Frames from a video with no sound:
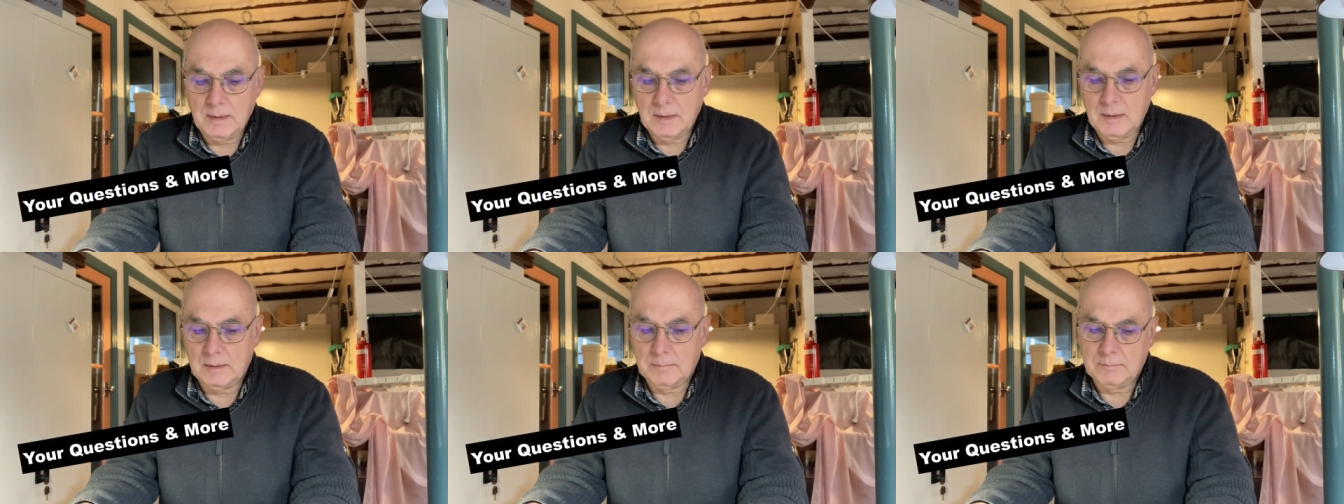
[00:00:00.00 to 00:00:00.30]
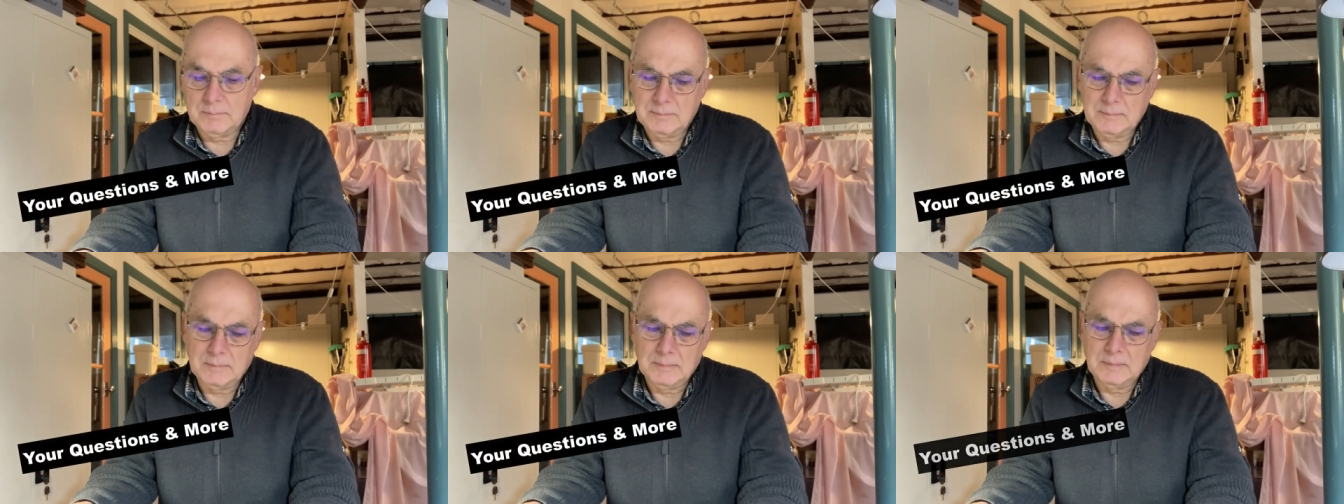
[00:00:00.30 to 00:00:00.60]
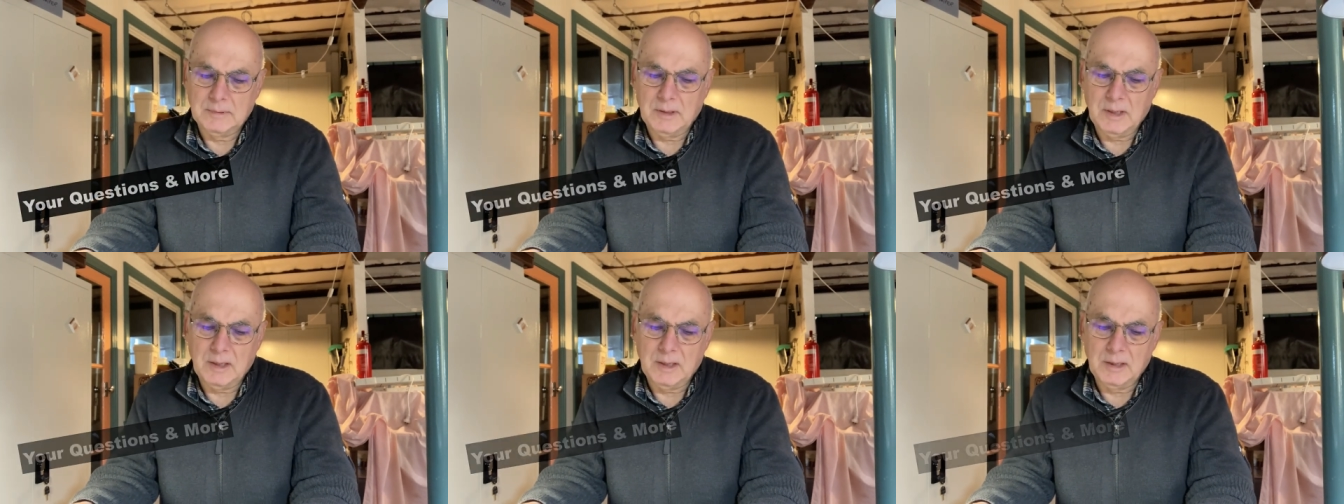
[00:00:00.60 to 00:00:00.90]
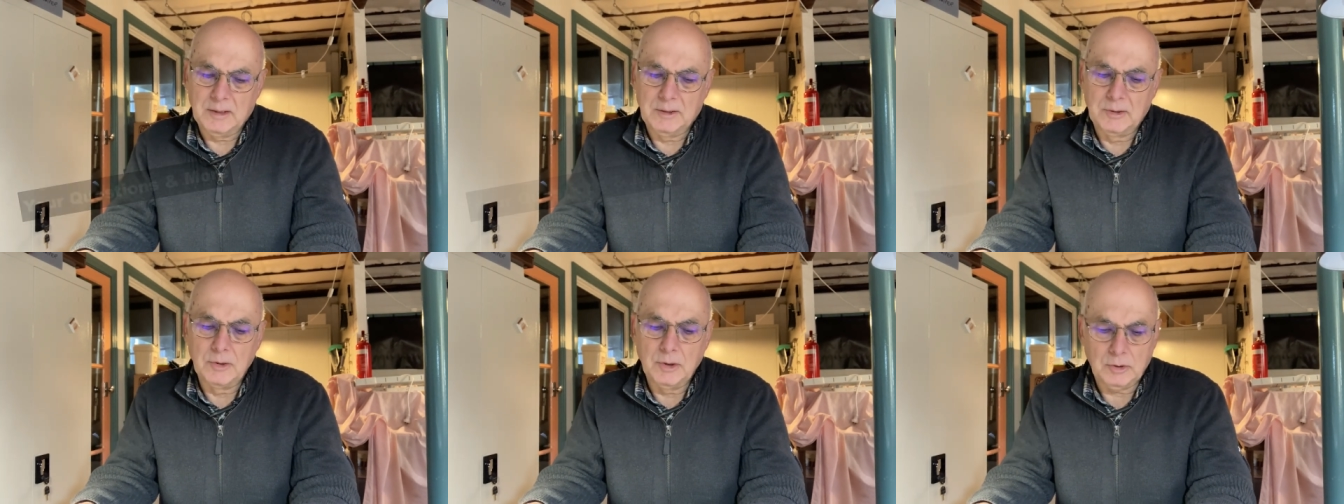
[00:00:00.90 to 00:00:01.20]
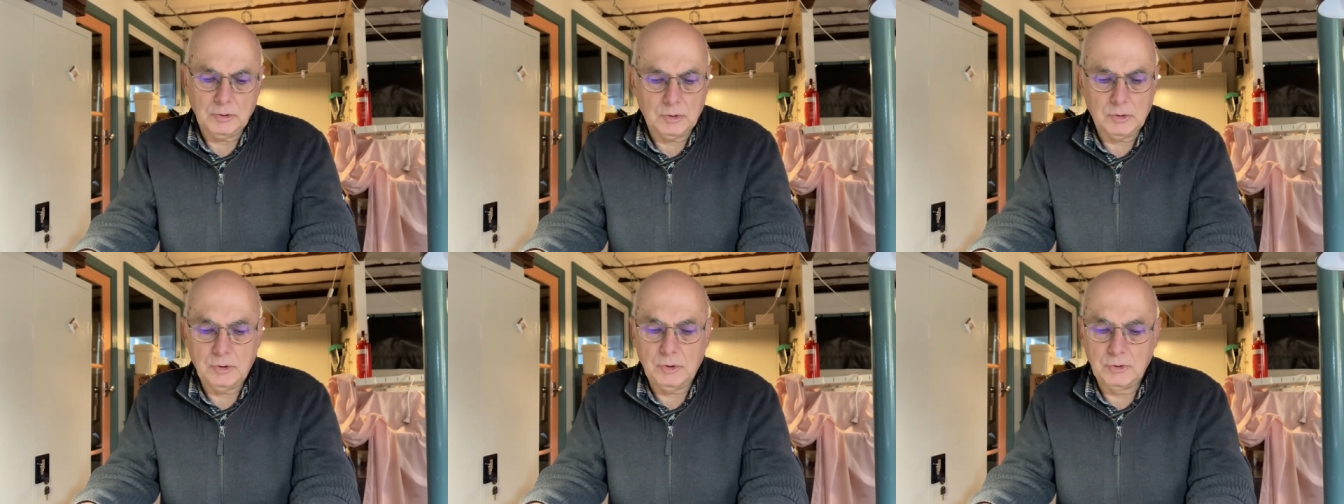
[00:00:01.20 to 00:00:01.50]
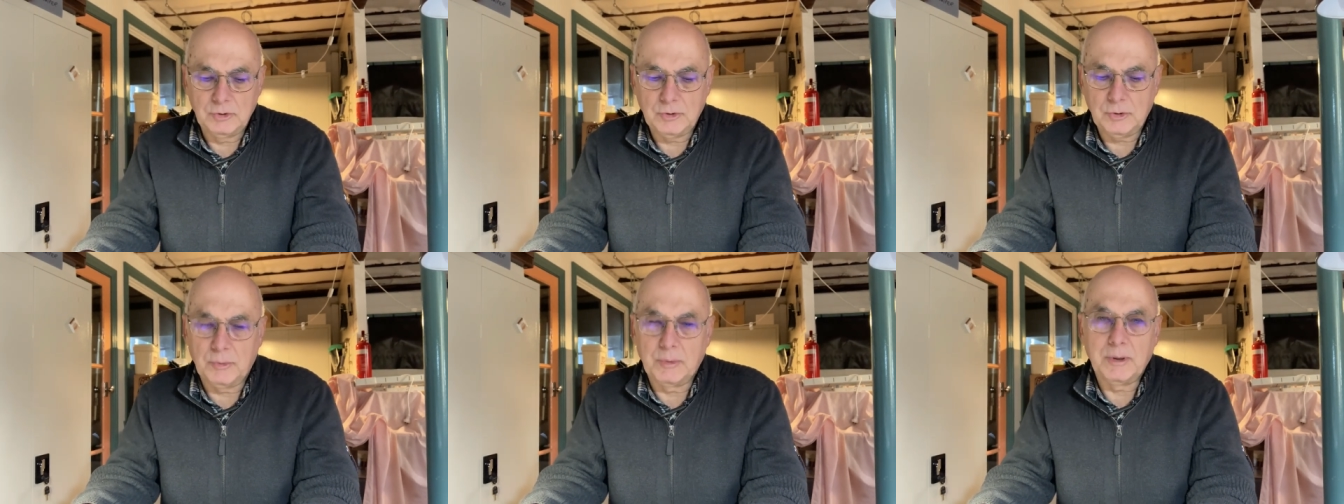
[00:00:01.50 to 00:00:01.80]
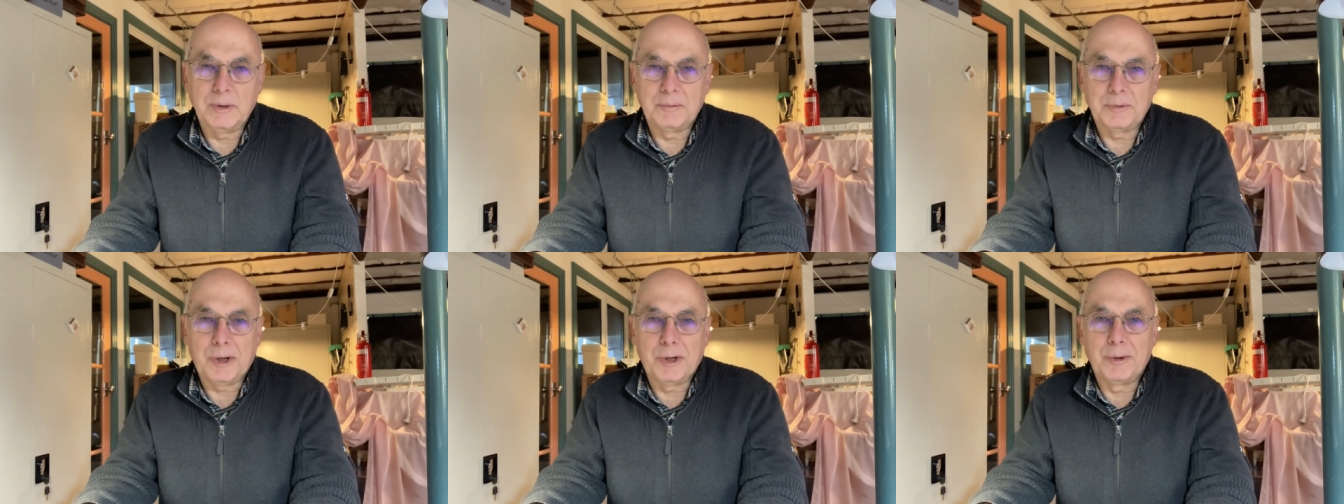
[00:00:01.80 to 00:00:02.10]
Um, I'm not too sure
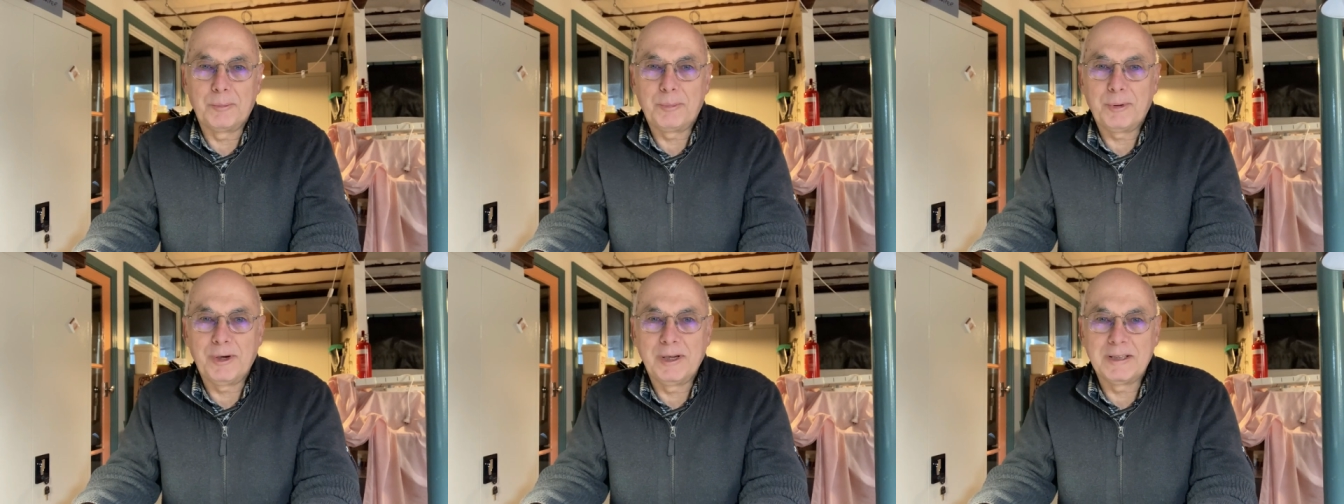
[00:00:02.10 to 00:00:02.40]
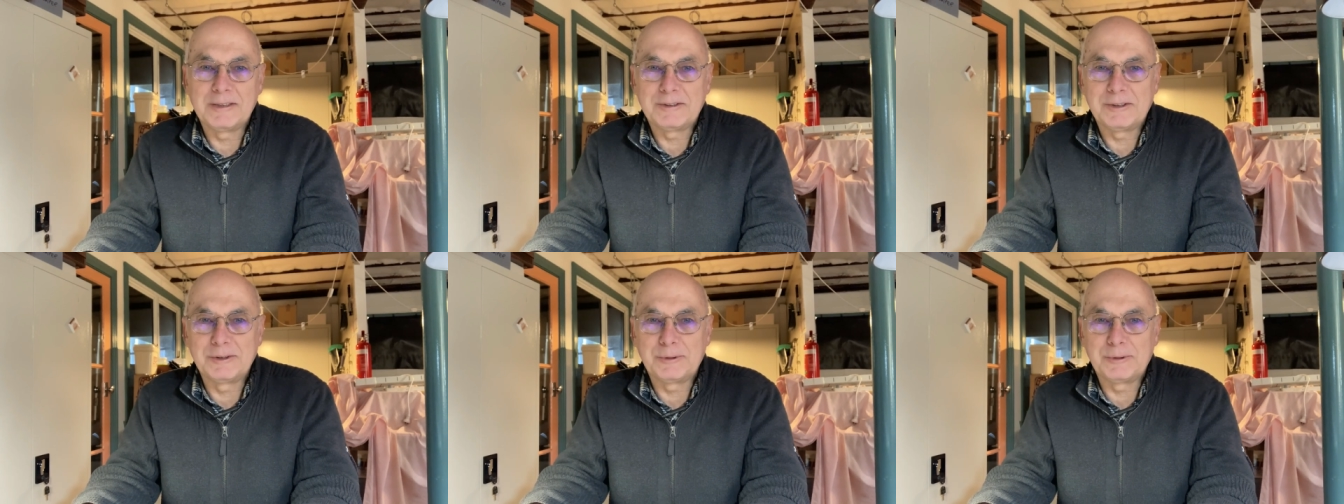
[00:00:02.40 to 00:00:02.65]
I'm going to pronounce